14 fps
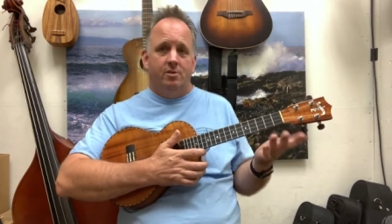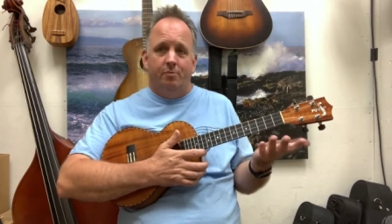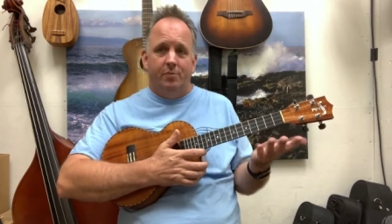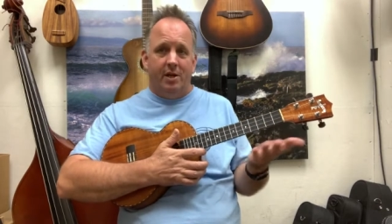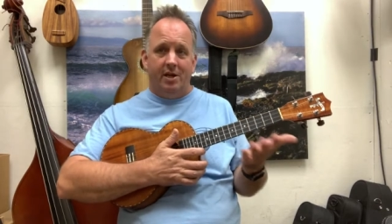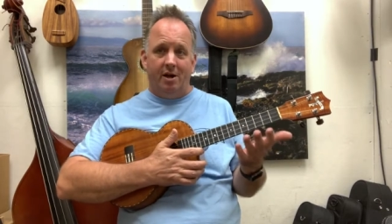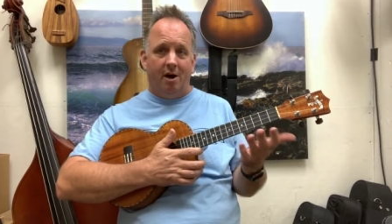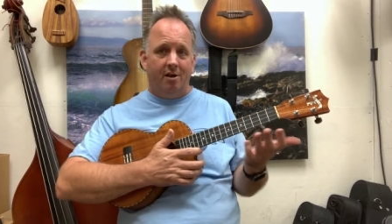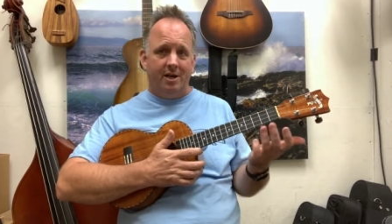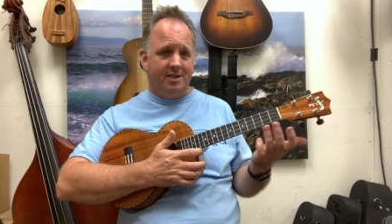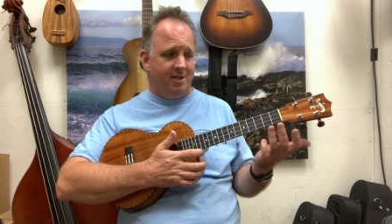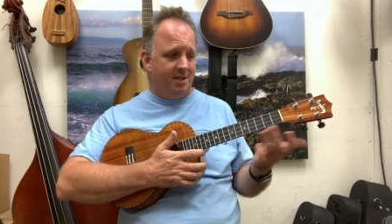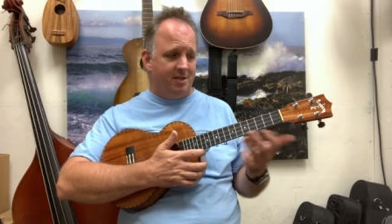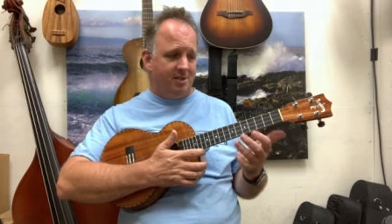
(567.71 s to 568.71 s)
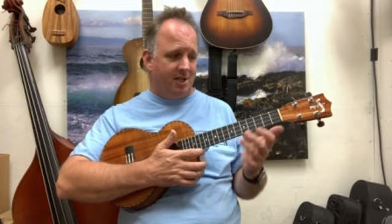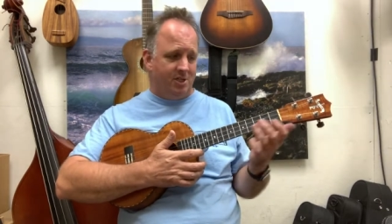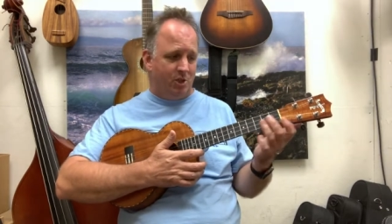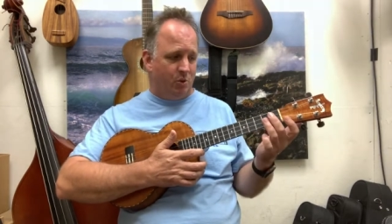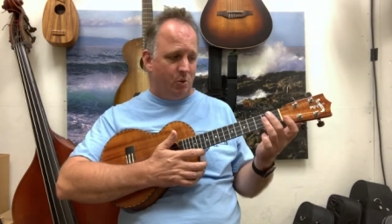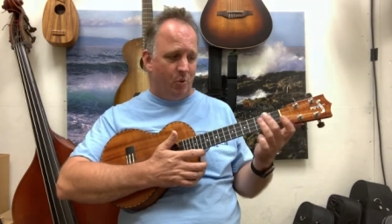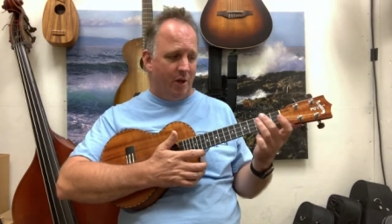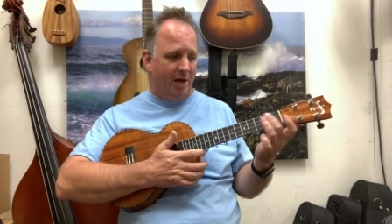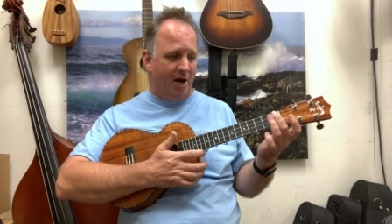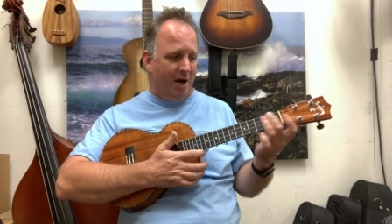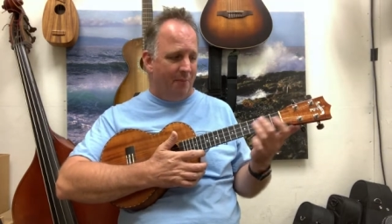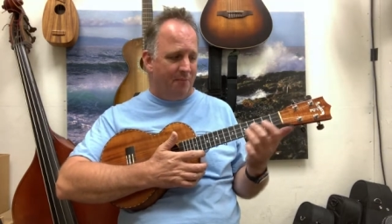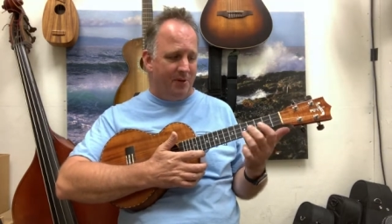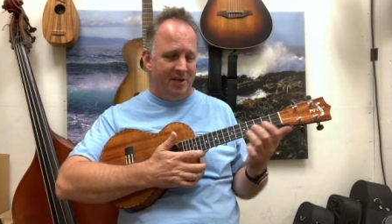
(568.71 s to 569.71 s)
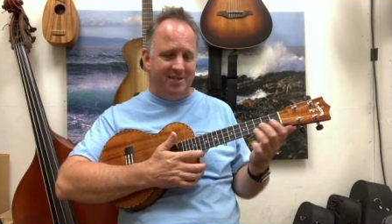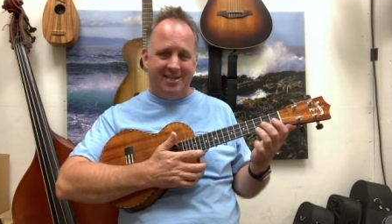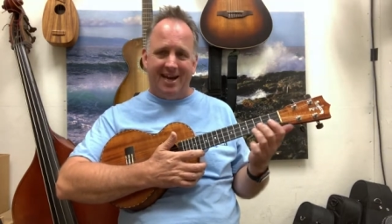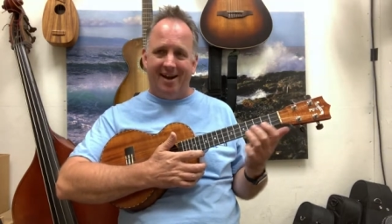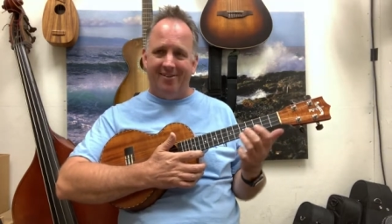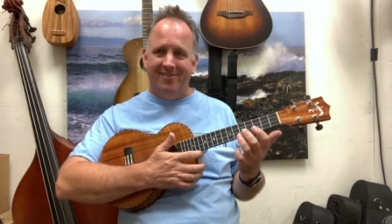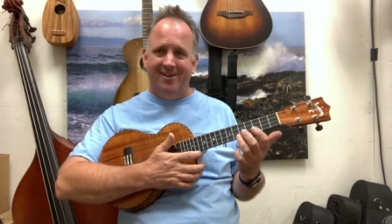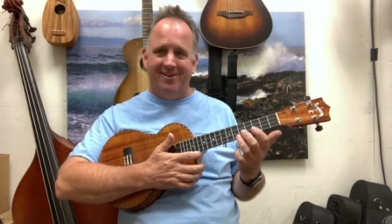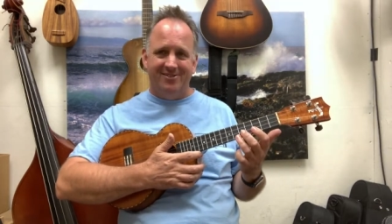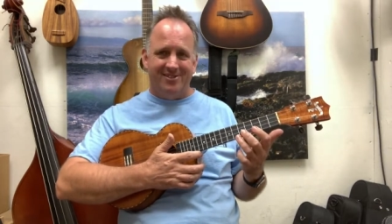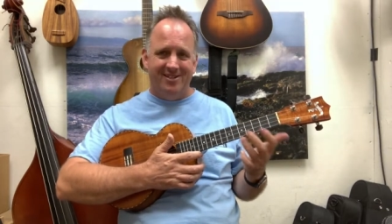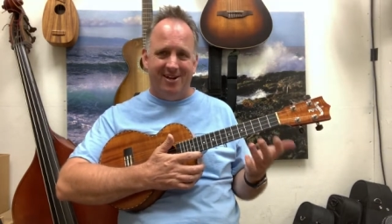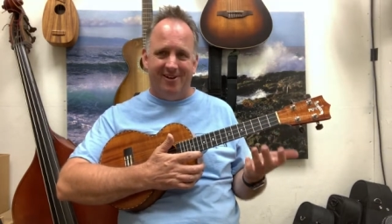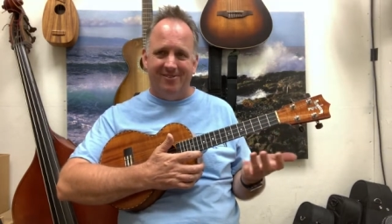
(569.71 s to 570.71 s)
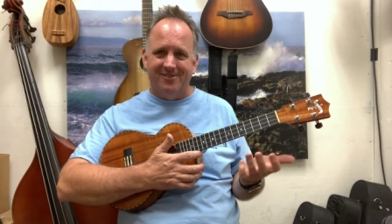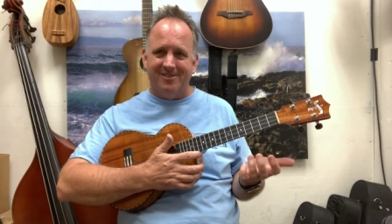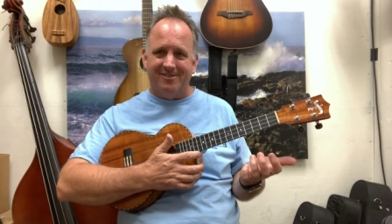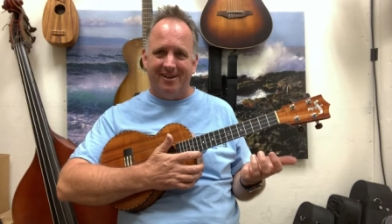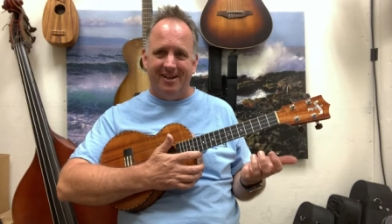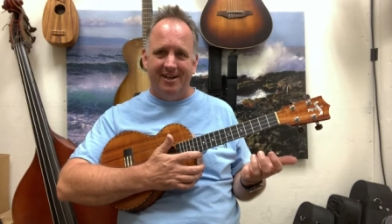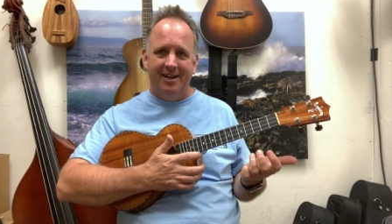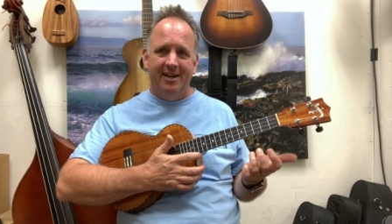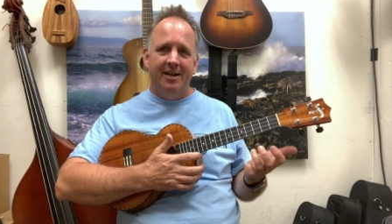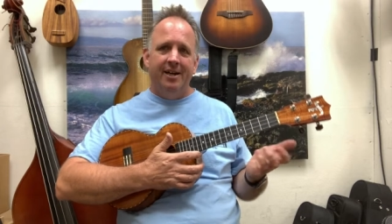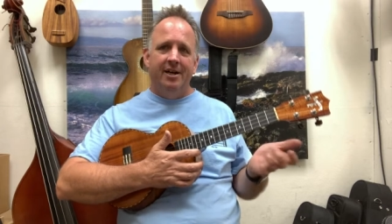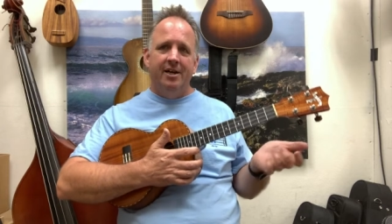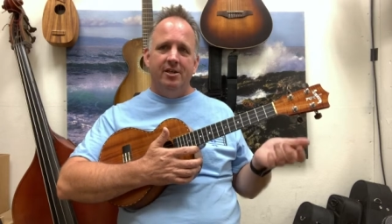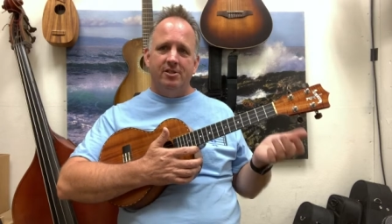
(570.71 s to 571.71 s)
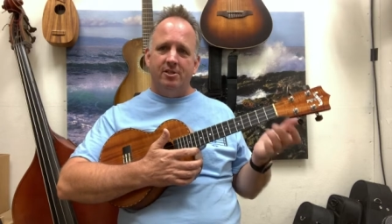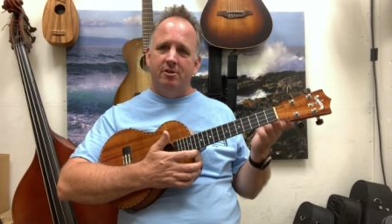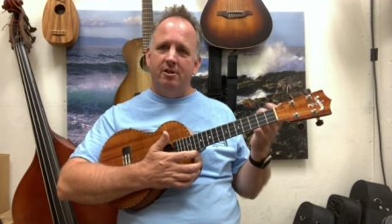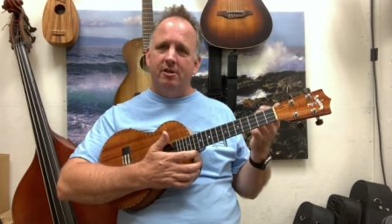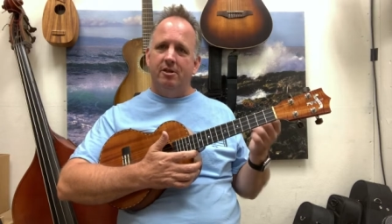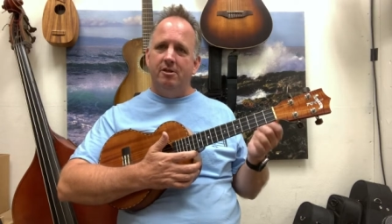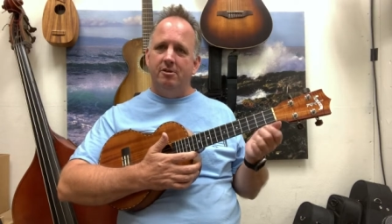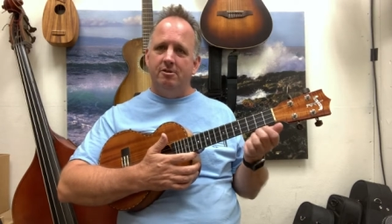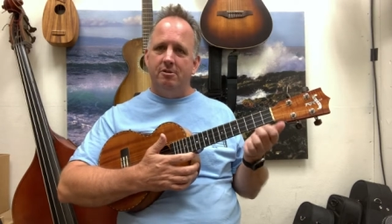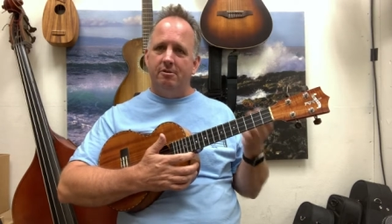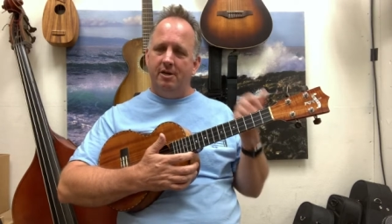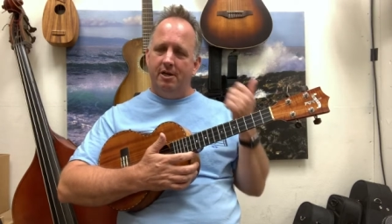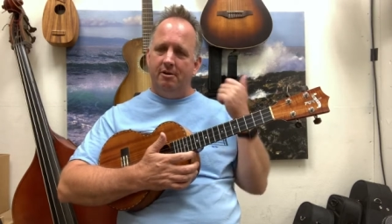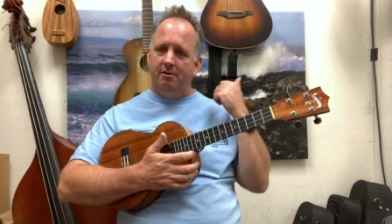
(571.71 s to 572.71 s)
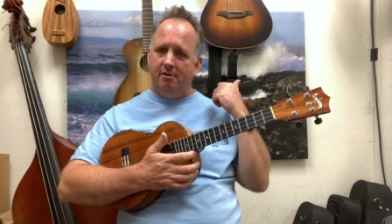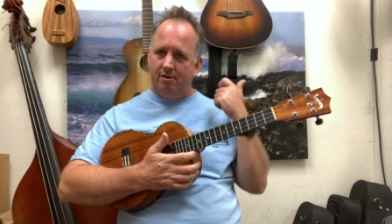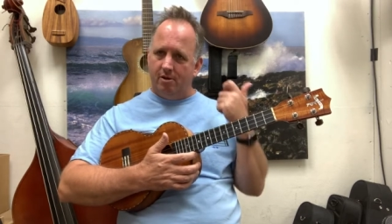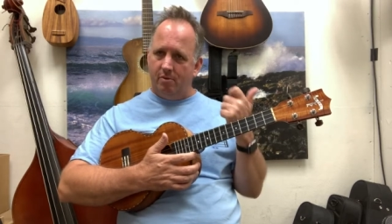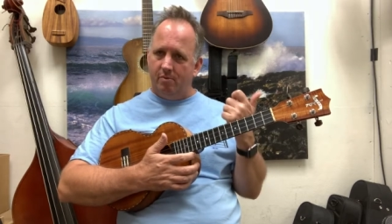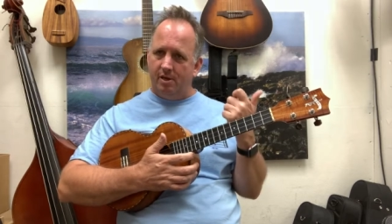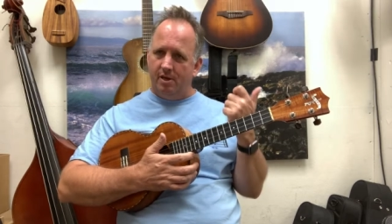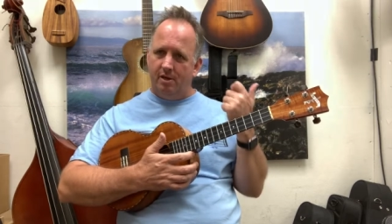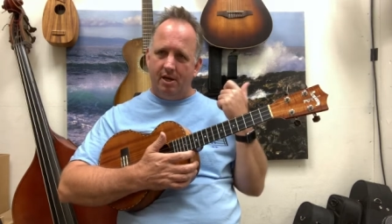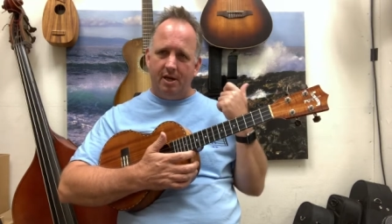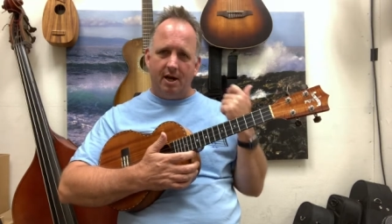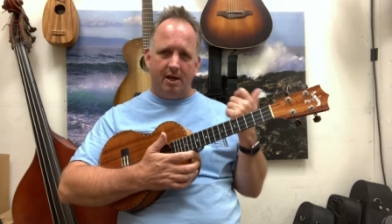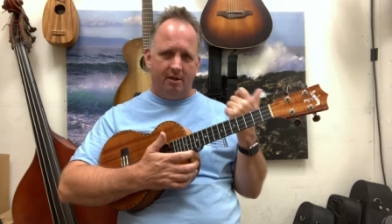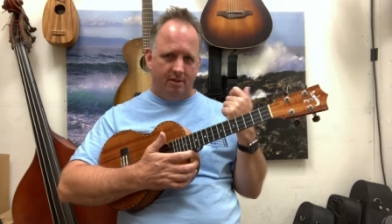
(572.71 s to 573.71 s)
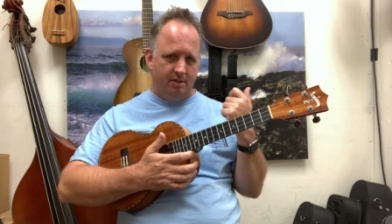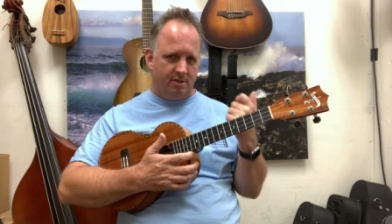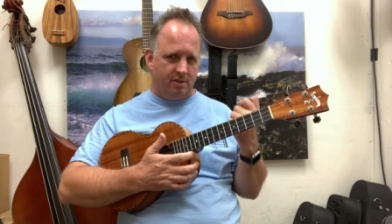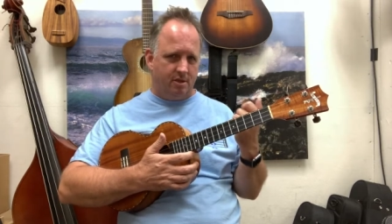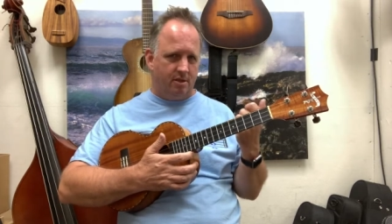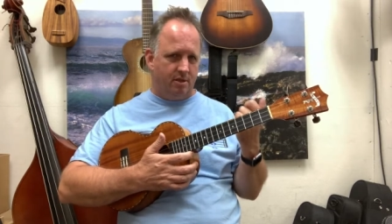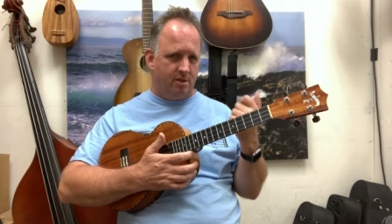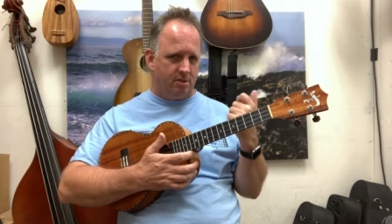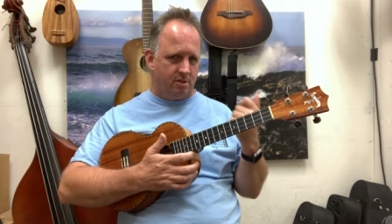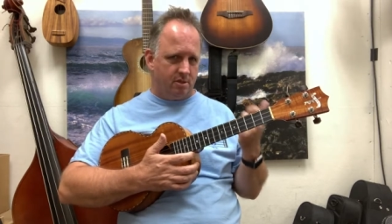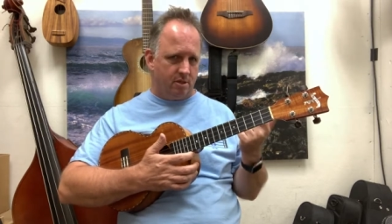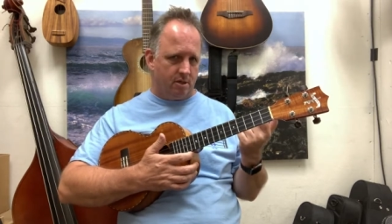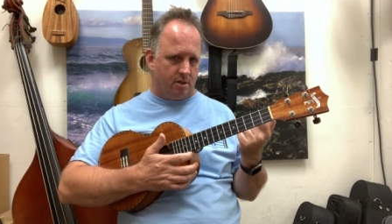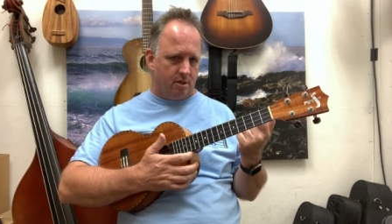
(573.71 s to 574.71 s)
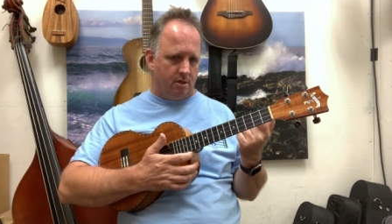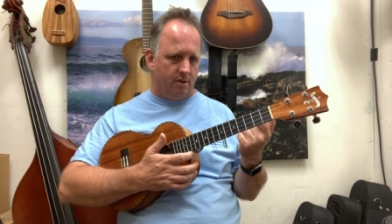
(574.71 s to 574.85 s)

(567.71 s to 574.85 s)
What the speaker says: But all I did is I just went up and down those notes, right? So you can use your ear a little bit. You gotta listen to the song.